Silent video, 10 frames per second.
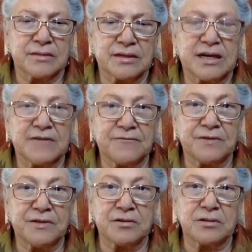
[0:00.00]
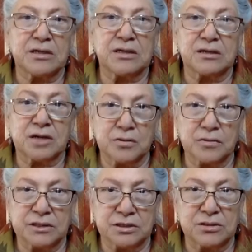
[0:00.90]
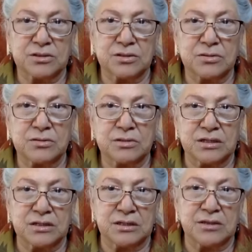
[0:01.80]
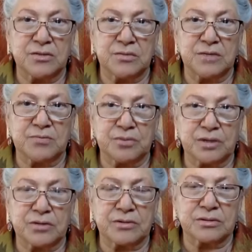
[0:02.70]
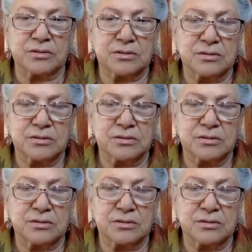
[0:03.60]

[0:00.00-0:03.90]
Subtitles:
I feel encouraged to continue my prayers.